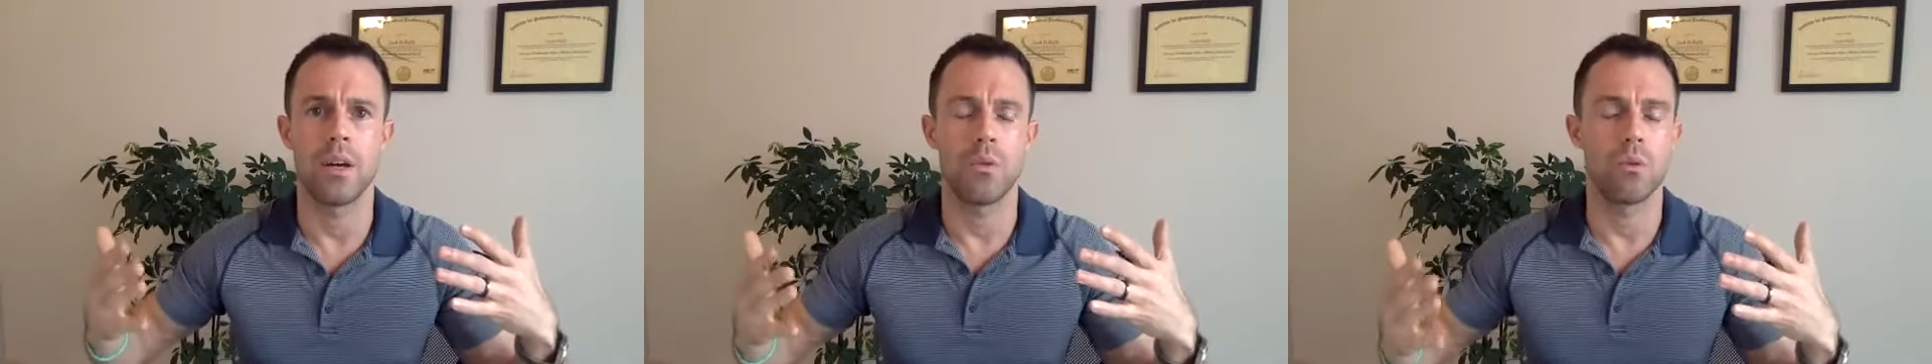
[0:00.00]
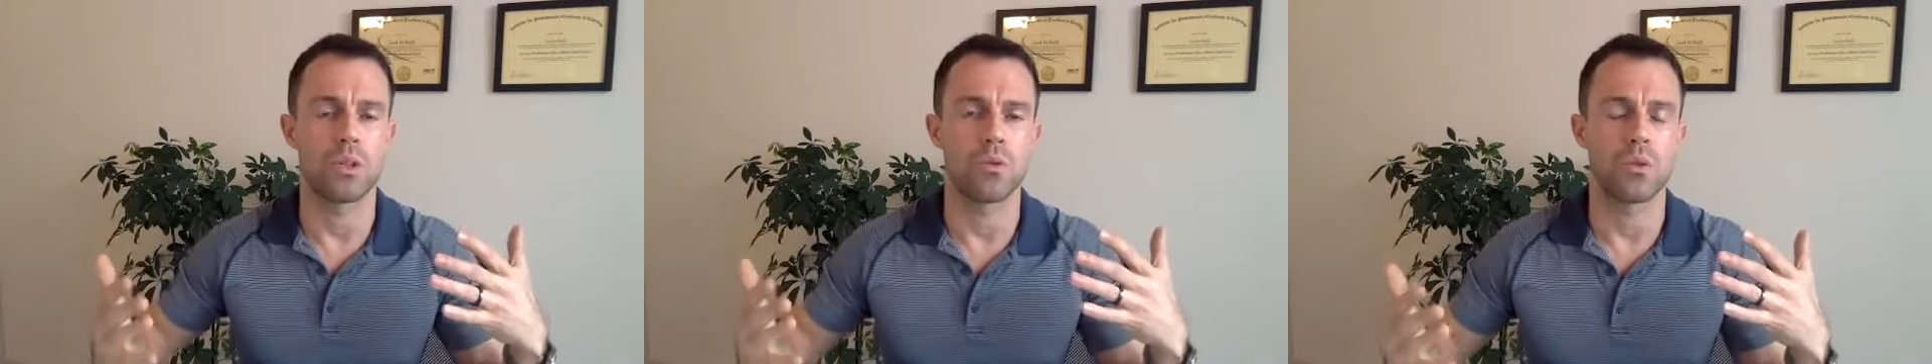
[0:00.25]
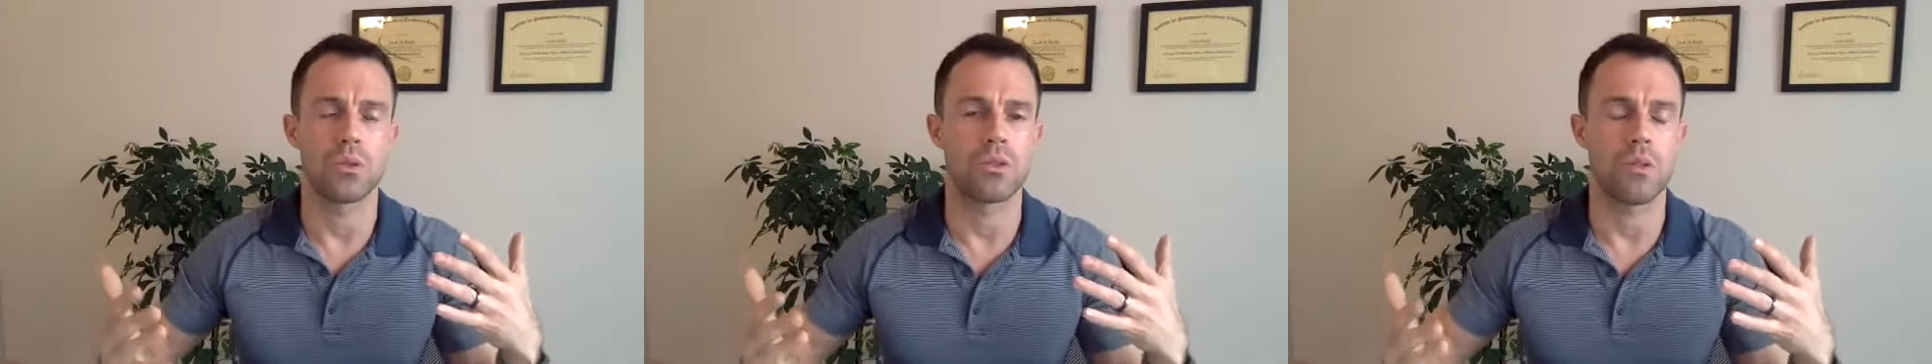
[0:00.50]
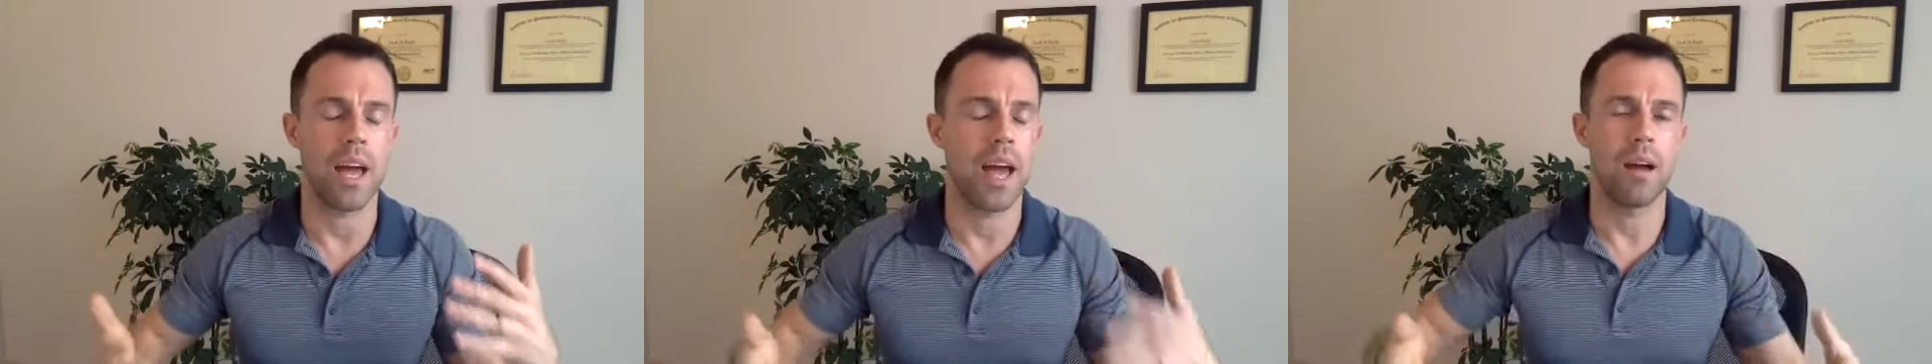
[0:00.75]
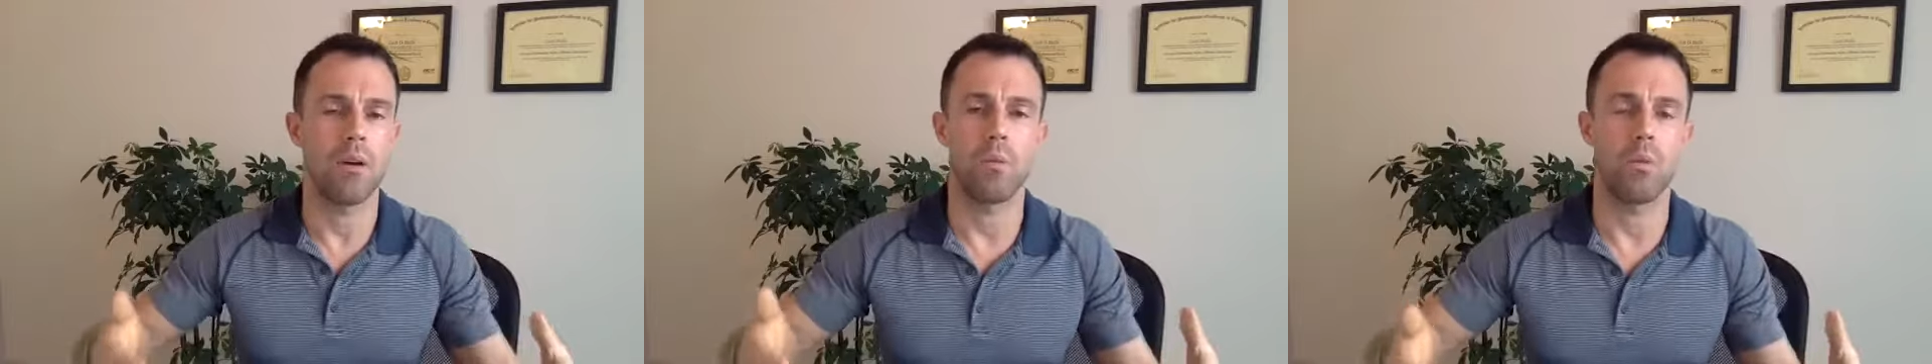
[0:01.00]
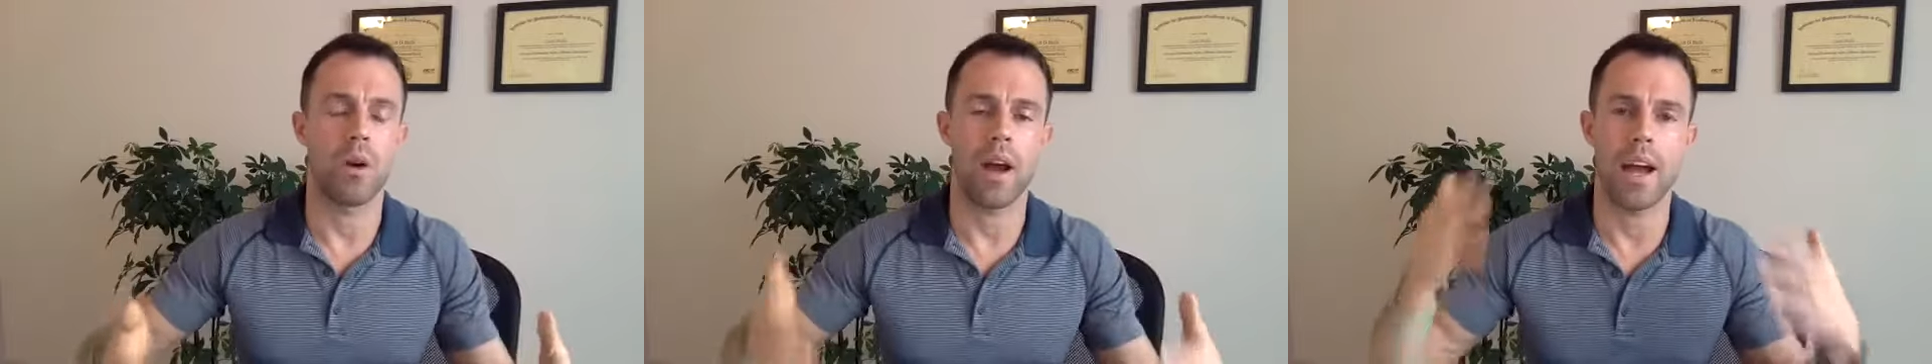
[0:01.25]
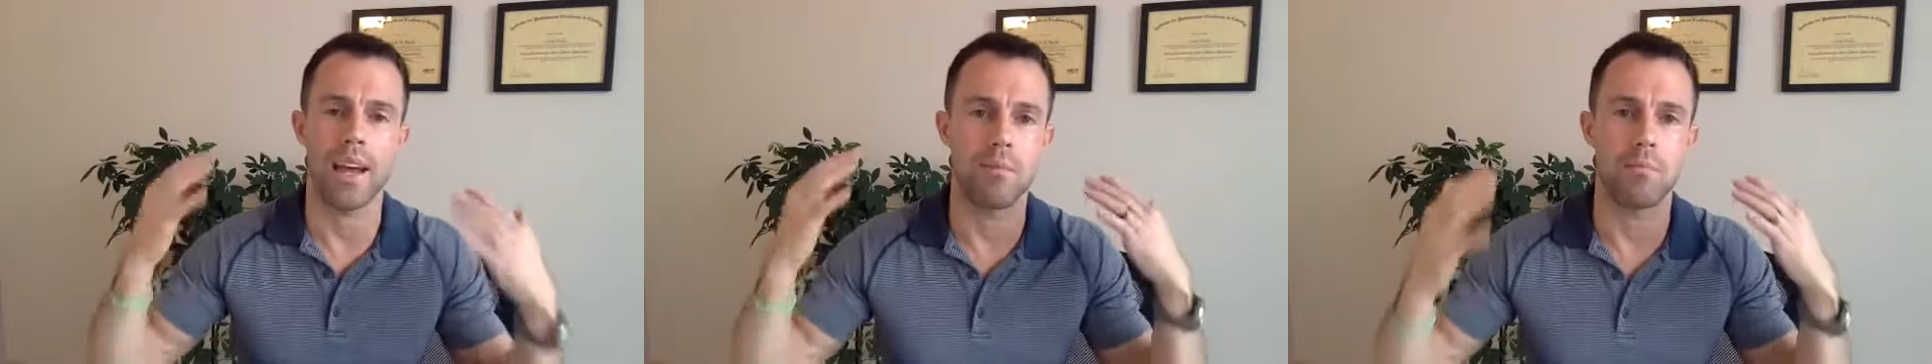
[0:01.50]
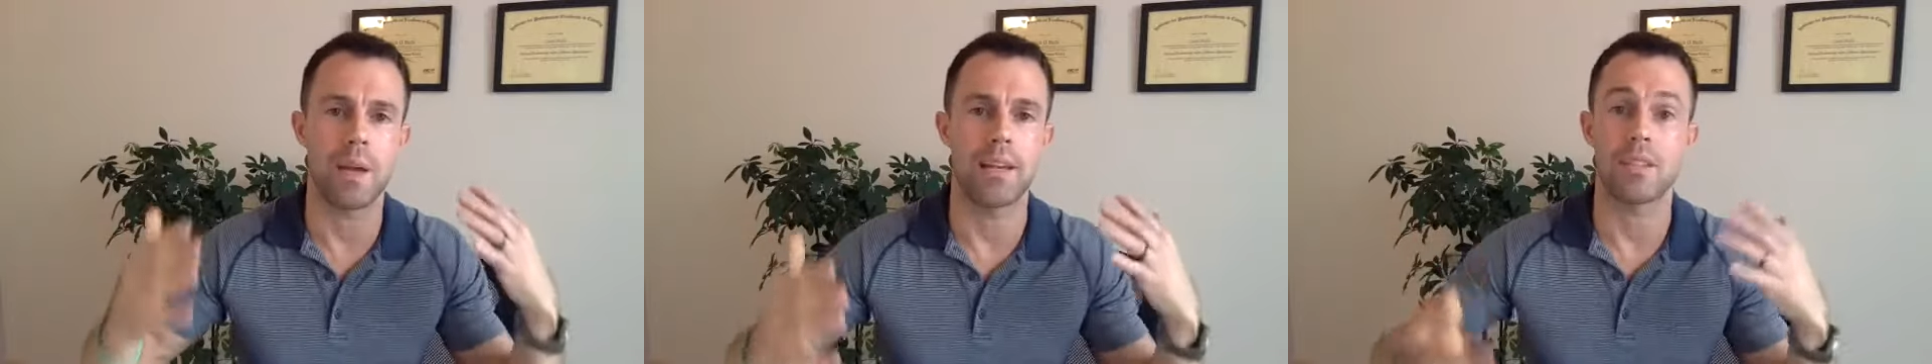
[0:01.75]
which was what I
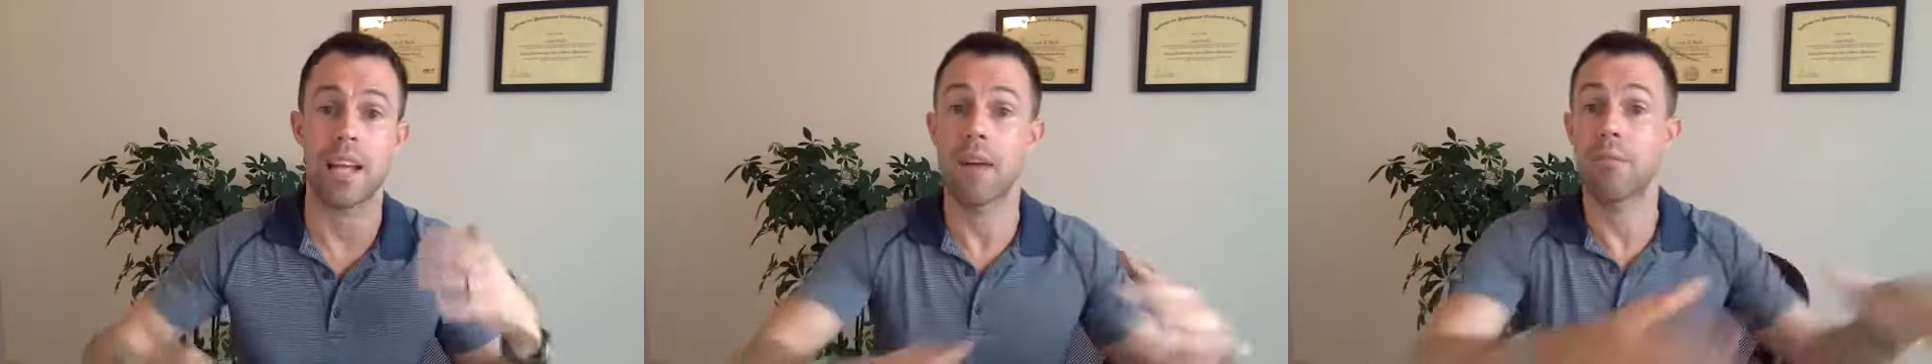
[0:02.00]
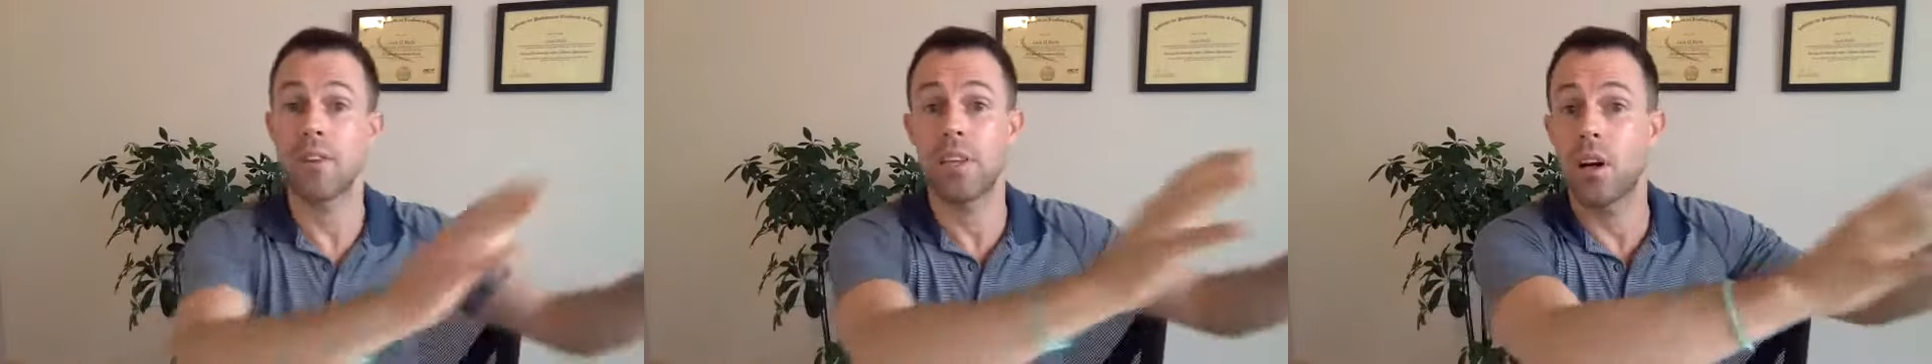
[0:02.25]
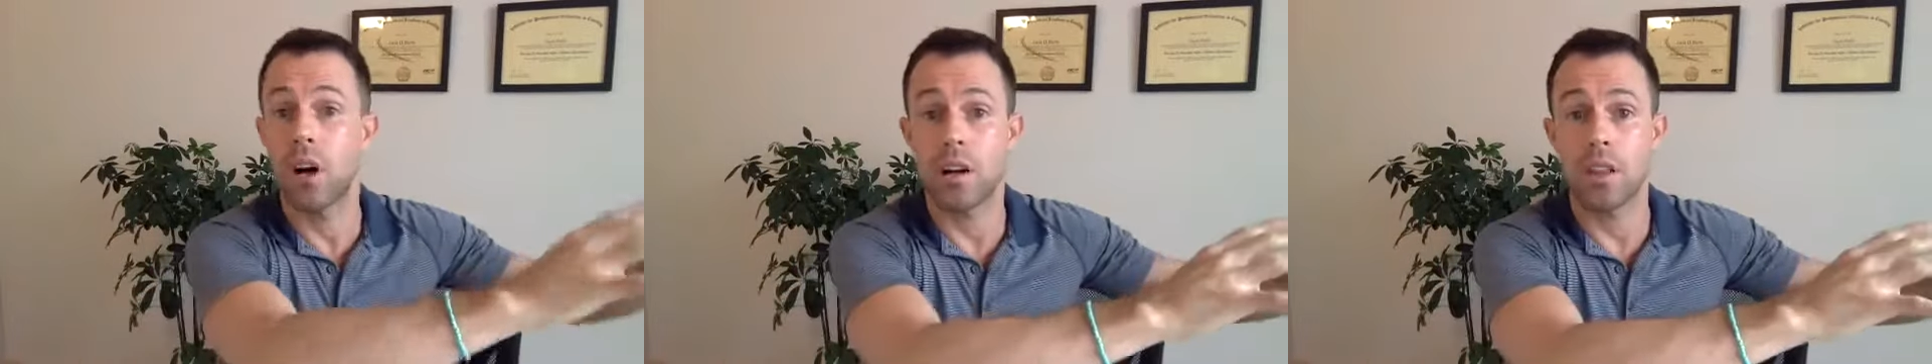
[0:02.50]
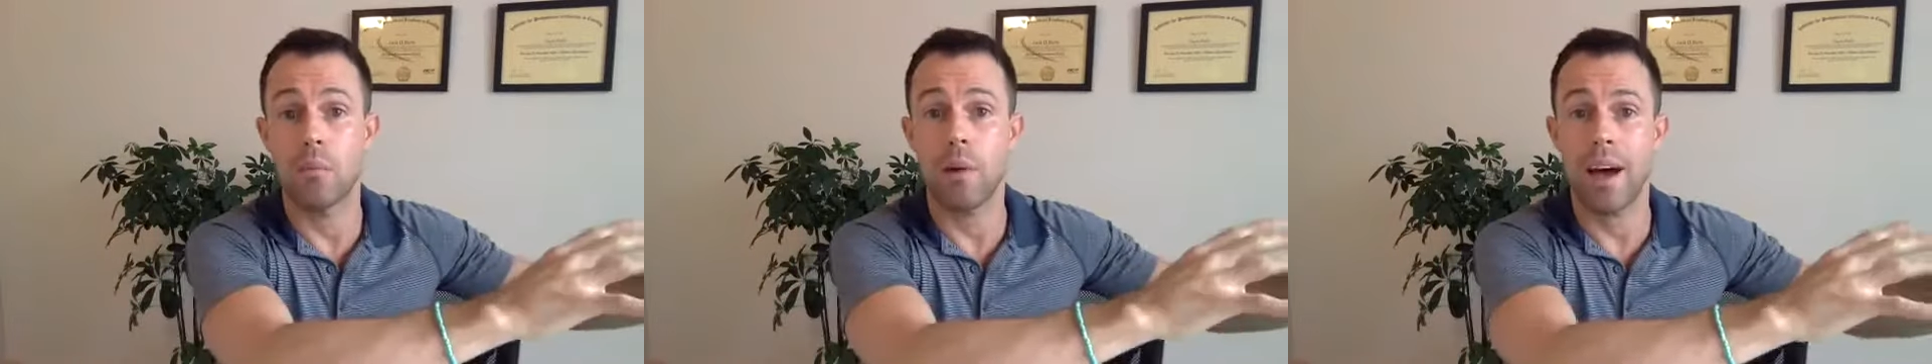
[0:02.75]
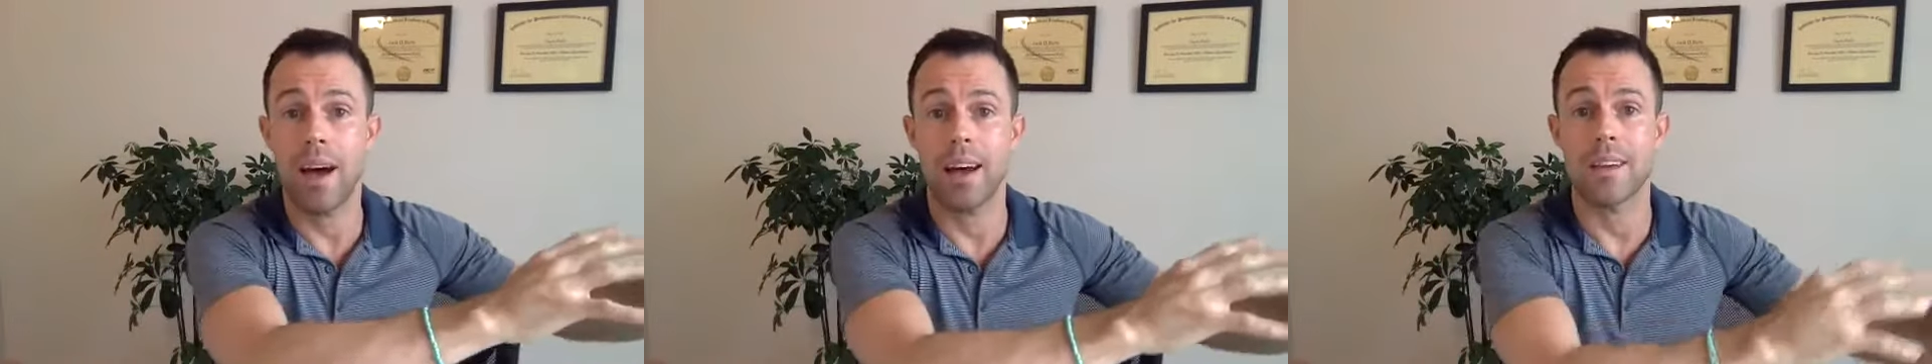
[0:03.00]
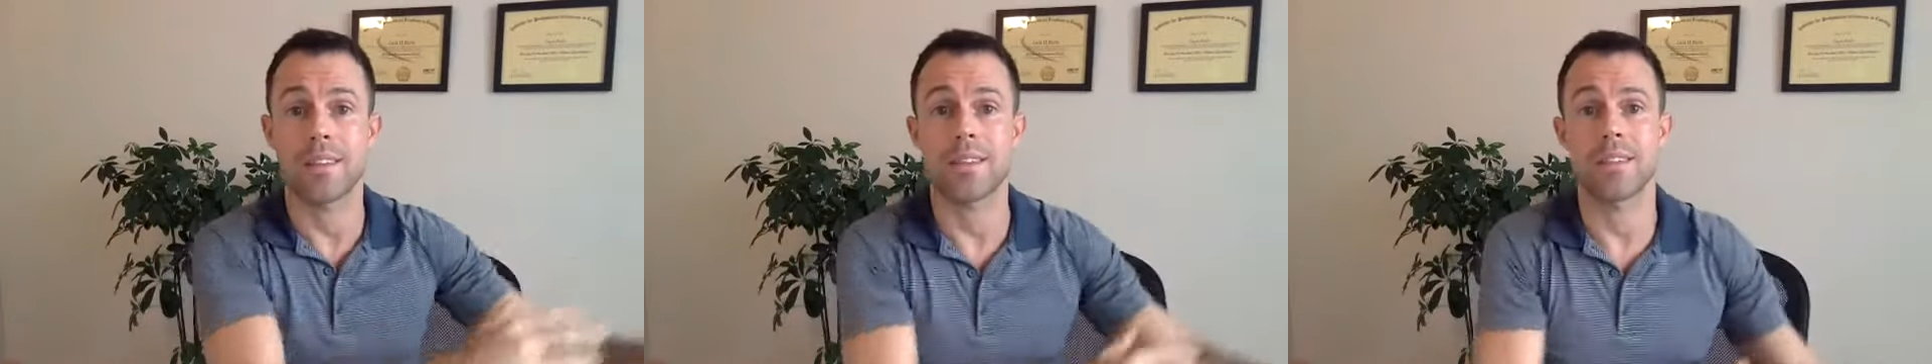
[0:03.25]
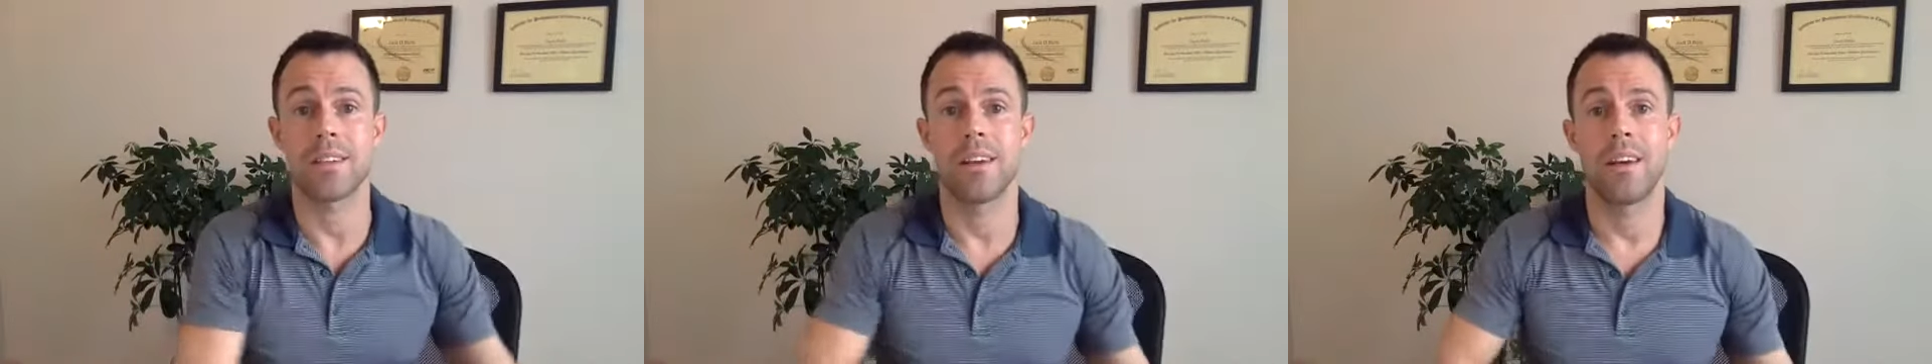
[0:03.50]
had based everything on in the past.